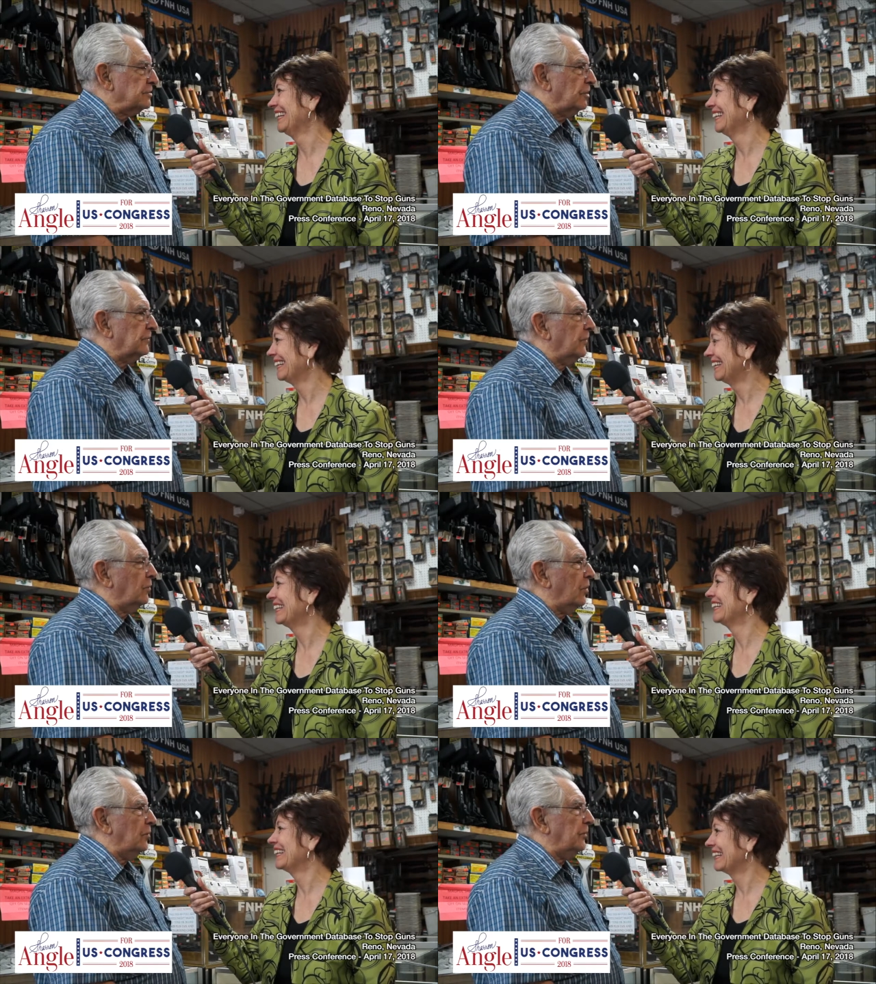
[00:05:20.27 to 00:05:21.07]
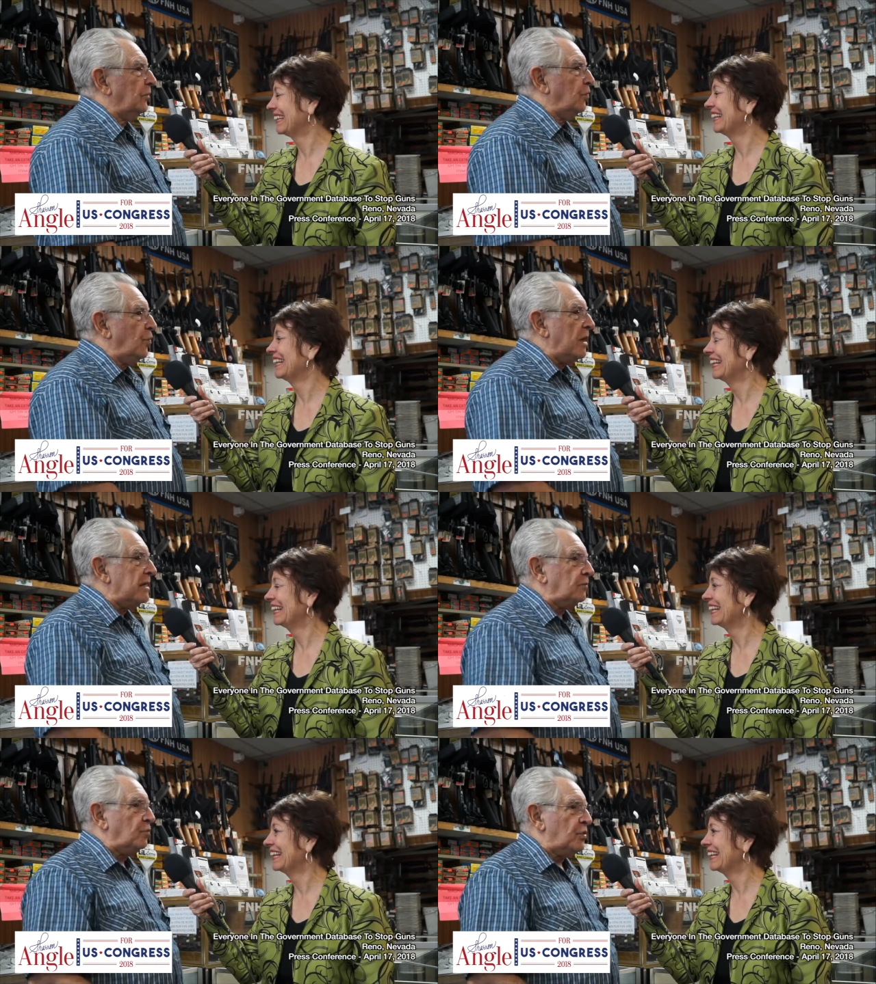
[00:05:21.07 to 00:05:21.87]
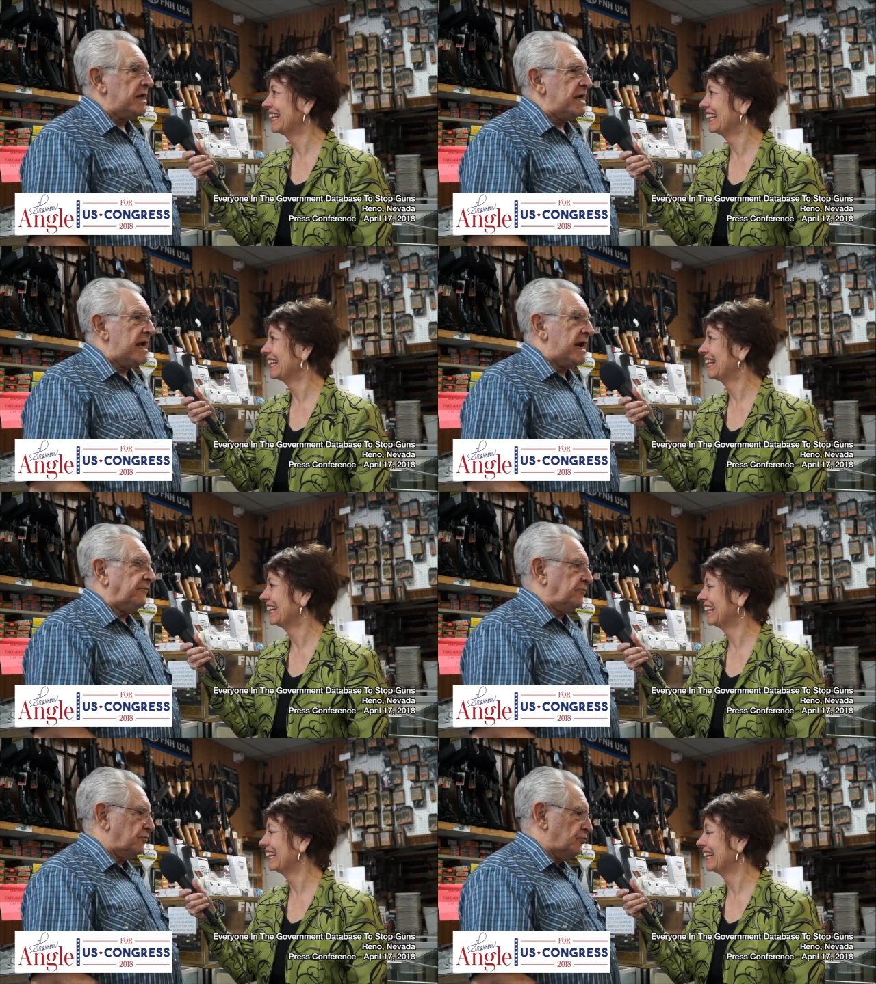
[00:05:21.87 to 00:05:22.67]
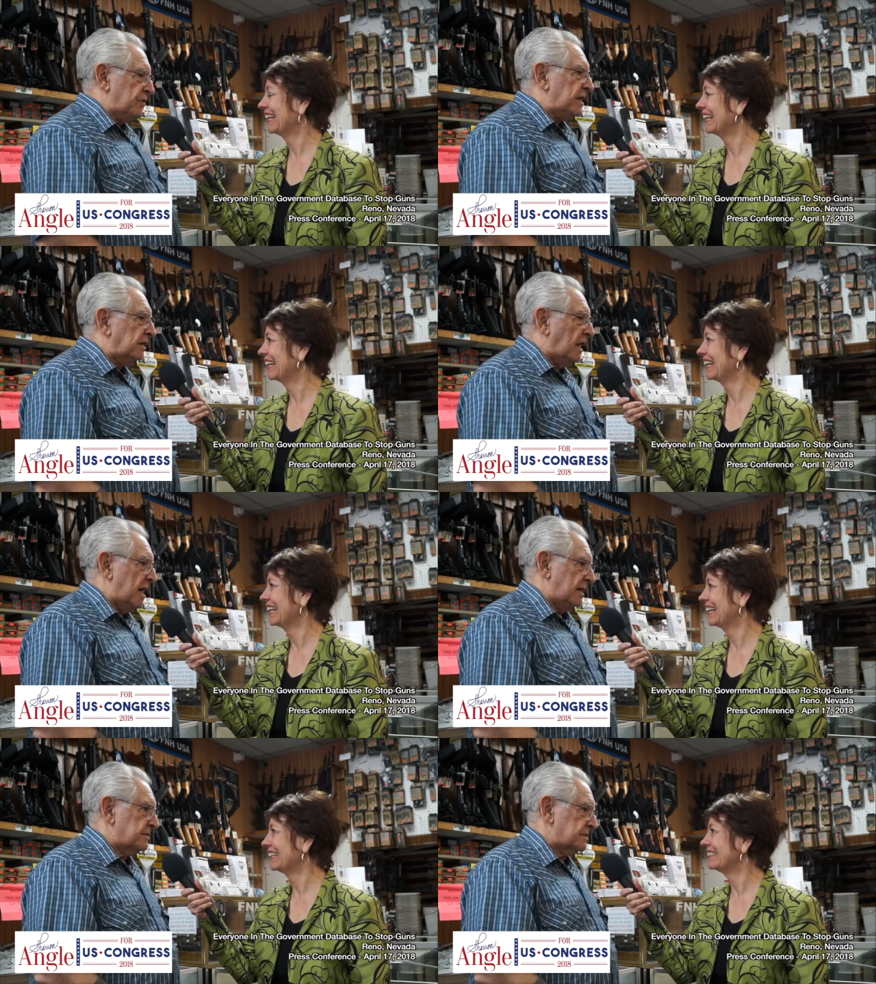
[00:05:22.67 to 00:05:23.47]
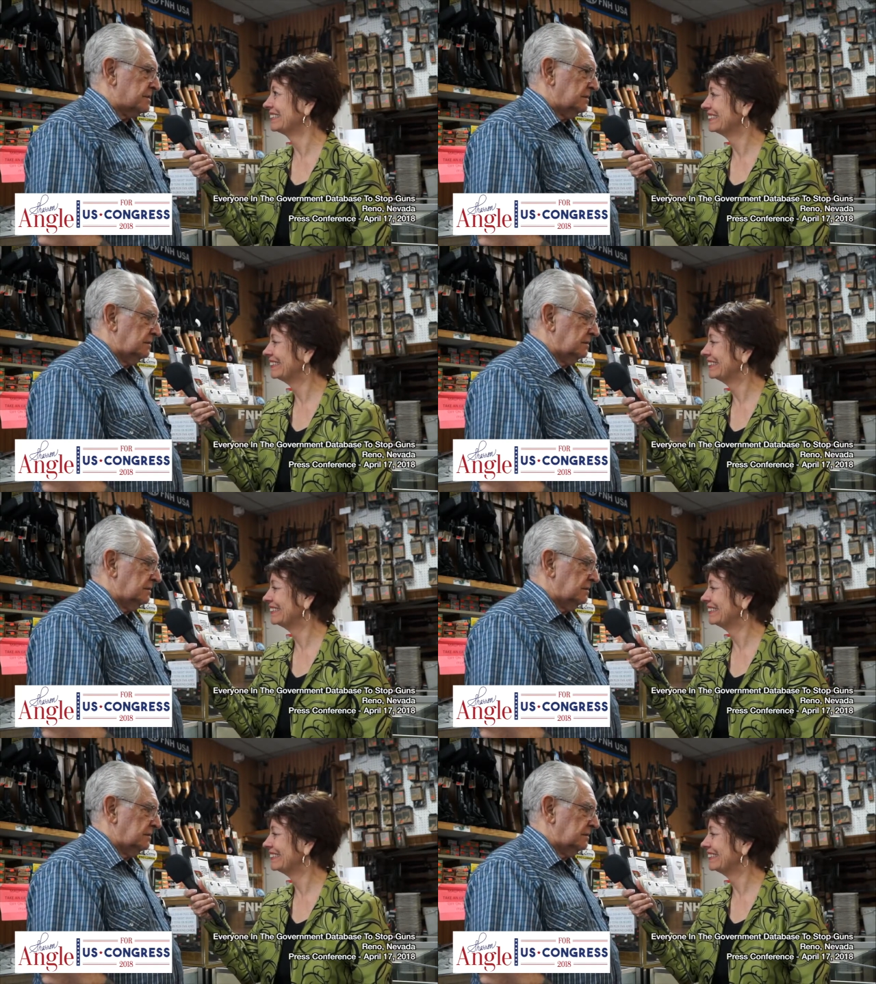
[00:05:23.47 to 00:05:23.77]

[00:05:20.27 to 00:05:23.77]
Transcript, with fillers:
Speaker 1: Look, what what we have to realize